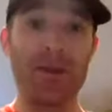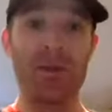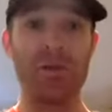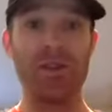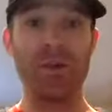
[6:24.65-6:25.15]

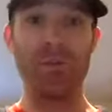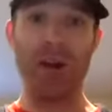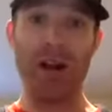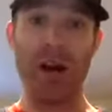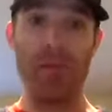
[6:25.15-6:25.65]
So he said,
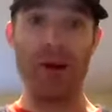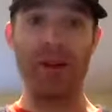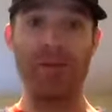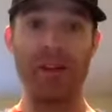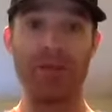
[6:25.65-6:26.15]
why not hop on
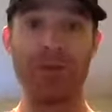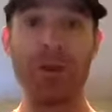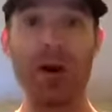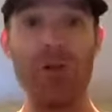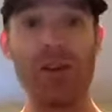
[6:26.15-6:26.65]
a Facebook
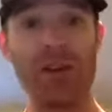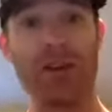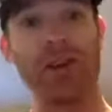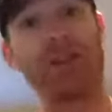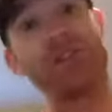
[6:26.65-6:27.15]
call? We
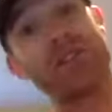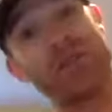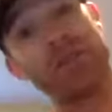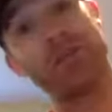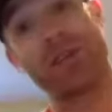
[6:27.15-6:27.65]
can
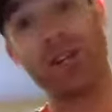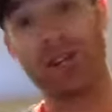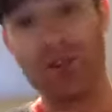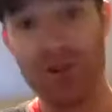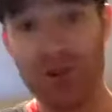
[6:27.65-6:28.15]
discuss what I
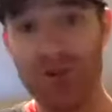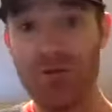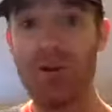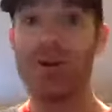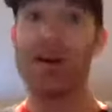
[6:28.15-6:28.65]
do.